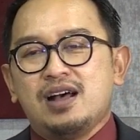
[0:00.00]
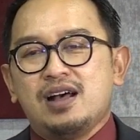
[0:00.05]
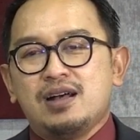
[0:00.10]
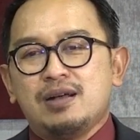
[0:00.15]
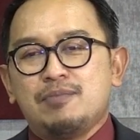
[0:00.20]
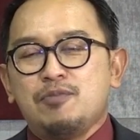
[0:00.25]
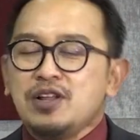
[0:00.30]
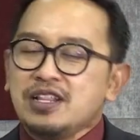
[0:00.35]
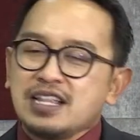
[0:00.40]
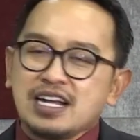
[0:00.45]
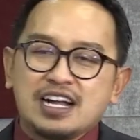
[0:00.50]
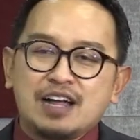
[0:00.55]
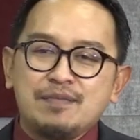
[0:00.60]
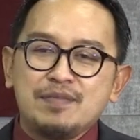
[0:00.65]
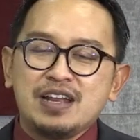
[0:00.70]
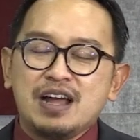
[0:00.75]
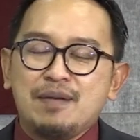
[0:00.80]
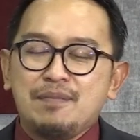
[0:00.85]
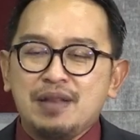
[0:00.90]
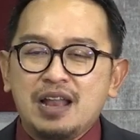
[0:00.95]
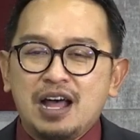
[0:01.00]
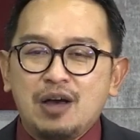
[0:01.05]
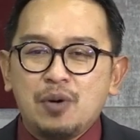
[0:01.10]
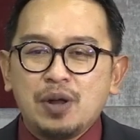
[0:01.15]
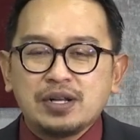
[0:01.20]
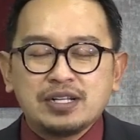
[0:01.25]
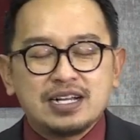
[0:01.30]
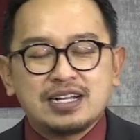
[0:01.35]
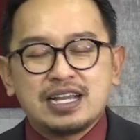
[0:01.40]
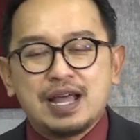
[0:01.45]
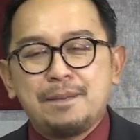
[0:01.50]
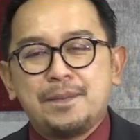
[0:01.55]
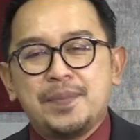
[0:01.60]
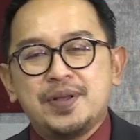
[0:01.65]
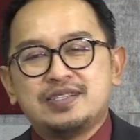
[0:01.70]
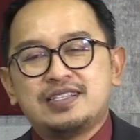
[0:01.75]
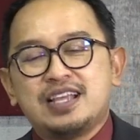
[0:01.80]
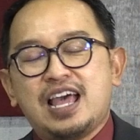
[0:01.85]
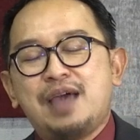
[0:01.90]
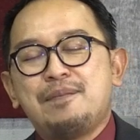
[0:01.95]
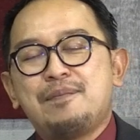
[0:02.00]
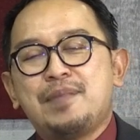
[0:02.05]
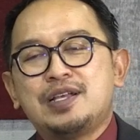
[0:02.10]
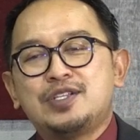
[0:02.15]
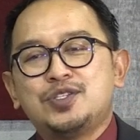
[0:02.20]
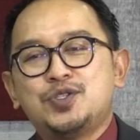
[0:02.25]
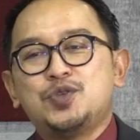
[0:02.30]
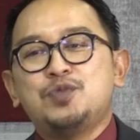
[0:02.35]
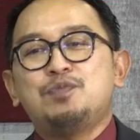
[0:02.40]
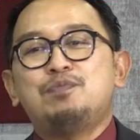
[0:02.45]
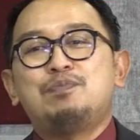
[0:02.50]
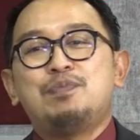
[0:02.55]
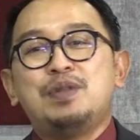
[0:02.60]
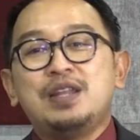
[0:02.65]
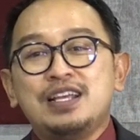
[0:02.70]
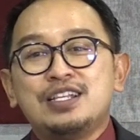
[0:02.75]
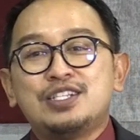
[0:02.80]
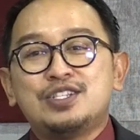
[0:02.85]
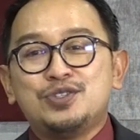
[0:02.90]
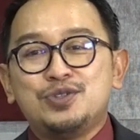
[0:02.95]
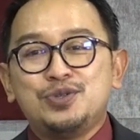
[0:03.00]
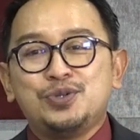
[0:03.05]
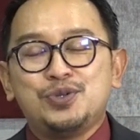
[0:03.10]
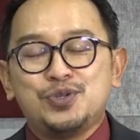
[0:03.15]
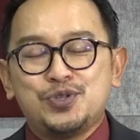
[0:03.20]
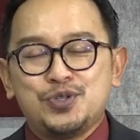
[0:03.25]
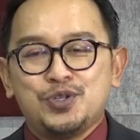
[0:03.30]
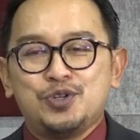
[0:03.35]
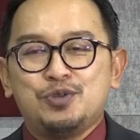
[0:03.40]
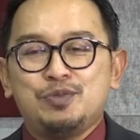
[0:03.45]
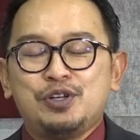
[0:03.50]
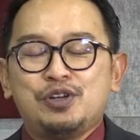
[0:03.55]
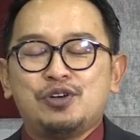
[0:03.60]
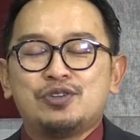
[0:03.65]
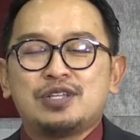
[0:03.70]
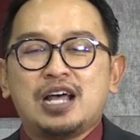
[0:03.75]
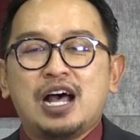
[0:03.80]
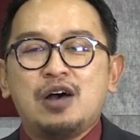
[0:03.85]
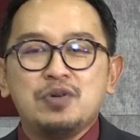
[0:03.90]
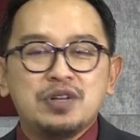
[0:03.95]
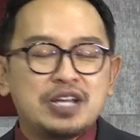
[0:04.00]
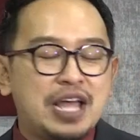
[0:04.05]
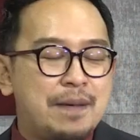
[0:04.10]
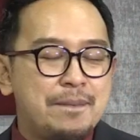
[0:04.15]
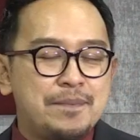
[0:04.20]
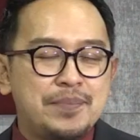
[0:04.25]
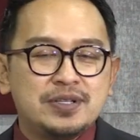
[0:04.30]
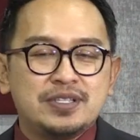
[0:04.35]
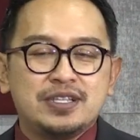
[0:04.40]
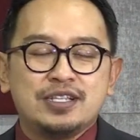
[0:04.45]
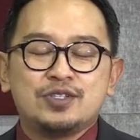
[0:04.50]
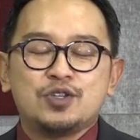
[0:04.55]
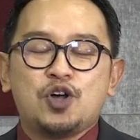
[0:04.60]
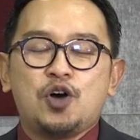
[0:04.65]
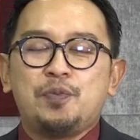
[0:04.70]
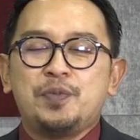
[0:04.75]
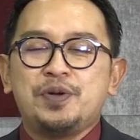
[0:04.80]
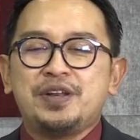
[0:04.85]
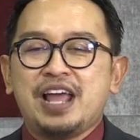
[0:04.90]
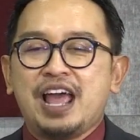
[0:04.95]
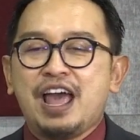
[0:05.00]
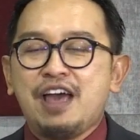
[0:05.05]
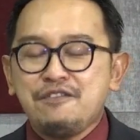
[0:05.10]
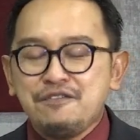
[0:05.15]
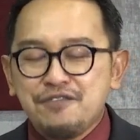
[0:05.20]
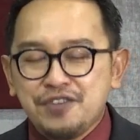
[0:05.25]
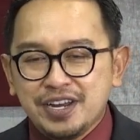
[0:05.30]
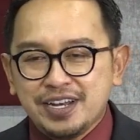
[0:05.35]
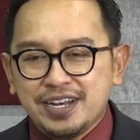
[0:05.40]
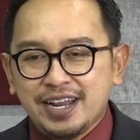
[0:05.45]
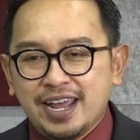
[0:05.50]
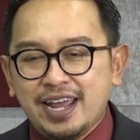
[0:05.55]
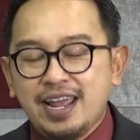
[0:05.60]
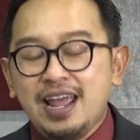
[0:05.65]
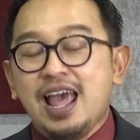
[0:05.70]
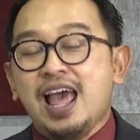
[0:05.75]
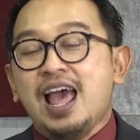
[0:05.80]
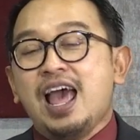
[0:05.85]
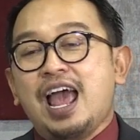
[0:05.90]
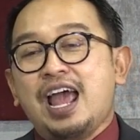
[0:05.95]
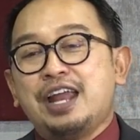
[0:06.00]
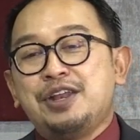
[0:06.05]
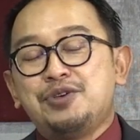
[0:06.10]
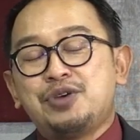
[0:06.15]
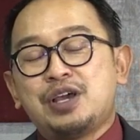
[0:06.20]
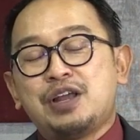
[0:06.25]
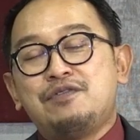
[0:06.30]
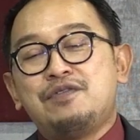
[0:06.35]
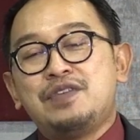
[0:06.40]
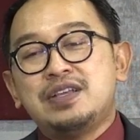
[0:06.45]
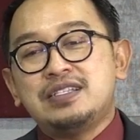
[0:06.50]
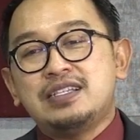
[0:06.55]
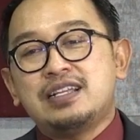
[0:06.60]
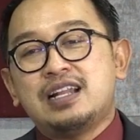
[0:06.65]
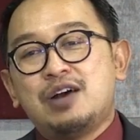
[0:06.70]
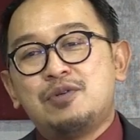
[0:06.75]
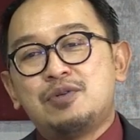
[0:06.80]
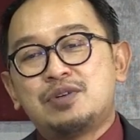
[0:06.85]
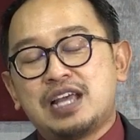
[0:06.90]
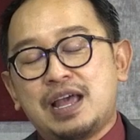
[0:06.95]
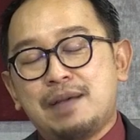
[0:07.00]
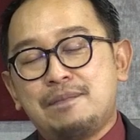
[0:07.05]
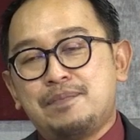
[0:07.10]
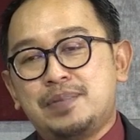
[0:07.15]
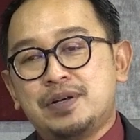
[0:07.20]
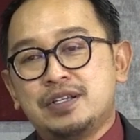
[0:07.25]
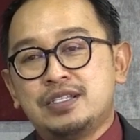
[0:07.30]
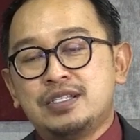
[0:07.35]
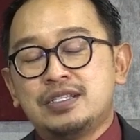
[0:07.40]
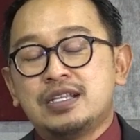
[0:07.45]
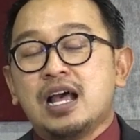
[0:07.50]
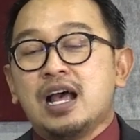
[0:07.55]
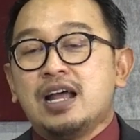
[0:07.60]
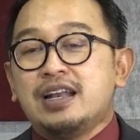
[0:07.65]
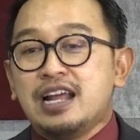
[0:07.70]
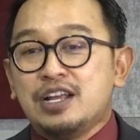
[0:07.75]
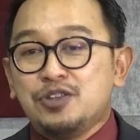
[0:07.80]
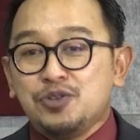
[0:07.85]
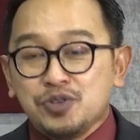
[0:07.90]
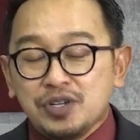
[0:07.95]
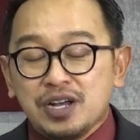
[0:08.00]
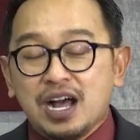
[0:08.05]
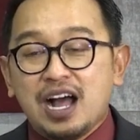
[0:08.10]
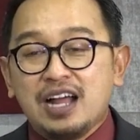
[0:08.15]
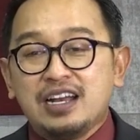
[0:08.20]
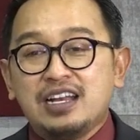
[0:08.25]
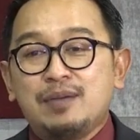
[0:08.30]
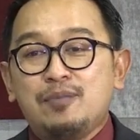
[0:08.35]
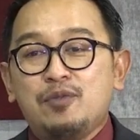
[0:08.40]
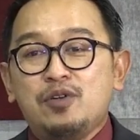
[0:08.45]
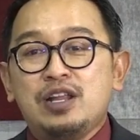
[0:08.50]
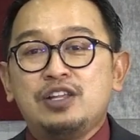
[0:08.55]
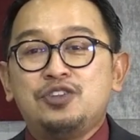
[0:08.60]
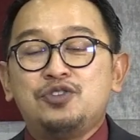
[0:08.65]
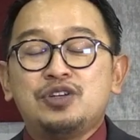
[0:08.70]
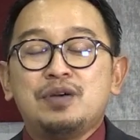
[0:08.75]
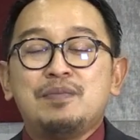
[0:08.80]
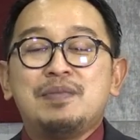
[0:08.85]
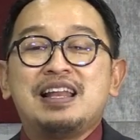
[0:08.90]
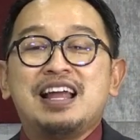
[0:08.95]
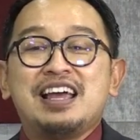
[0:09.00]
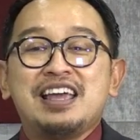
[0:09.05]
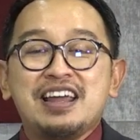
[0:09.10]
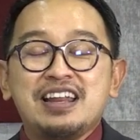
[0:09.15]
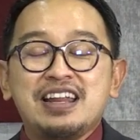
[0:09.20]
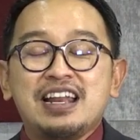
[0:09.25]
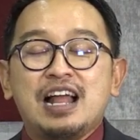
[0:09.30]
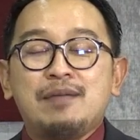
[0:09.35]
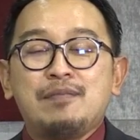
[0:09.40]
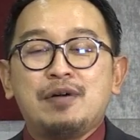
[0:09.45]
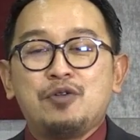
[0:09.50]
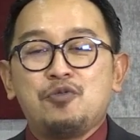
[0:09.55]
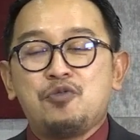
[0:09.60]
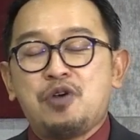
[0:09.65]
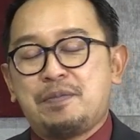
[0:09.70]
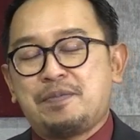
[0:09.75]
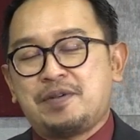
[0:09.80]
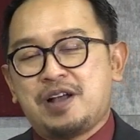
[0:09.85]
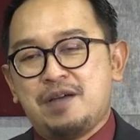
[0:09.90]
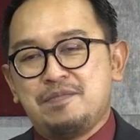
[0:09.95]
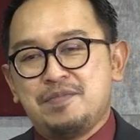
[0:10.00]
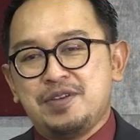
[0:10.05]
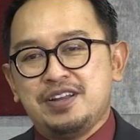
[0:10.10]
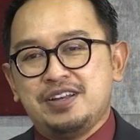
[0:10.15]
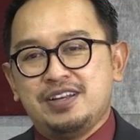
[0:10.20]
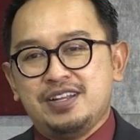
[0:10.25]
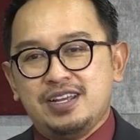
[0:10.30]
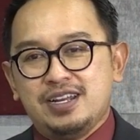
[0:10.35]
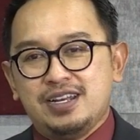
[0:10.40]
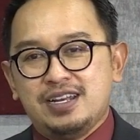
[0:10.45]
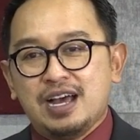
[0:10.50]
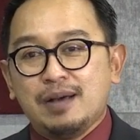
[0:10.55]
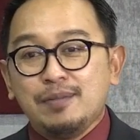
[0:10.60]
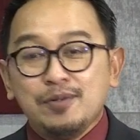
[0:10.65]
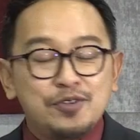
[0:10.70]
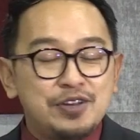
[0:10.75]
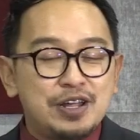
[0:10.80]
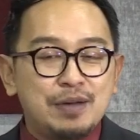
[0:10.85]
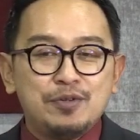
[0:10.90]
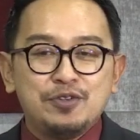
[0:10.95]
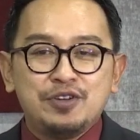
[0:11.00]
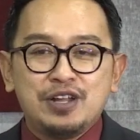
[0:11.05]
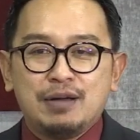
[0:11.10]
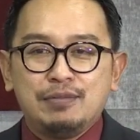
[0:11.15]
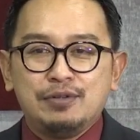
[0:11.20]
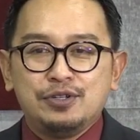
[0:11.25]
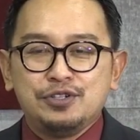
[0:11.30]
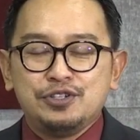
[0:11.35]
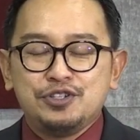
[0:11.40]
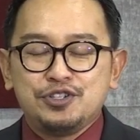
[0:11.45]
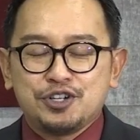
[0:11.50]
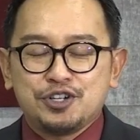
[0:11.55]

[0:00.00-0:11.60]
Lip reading: boleh tak kami nak melawat ke kampus MSU, please do so because our campus is open every day and you can visit our campus dan juga anda boleh juga melayari laman web kami di www.msu.edu.my